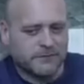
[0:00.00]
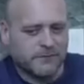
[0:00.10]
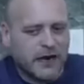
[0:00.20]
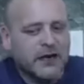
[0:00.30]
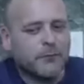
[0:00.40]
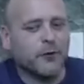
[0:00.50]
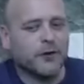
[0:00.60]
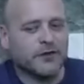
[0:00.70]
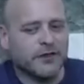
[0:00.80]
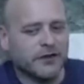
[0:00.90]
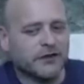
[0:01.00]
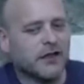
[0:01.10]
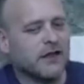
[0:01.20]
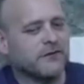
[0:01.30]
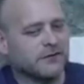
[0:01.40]
my number one thing in
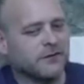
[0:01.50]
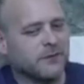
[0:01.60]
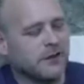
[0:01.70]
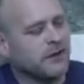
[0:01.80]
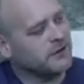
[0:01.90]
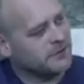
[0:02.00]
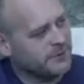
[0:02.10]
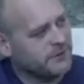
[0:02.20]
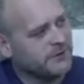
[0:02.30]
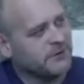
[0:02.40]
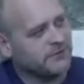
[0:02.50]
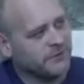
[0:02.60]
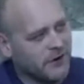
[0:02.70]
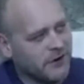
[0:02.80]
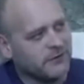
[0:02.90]
life is to be a husband and a
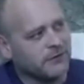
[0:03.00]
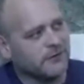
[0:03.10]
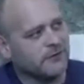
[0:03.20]
father.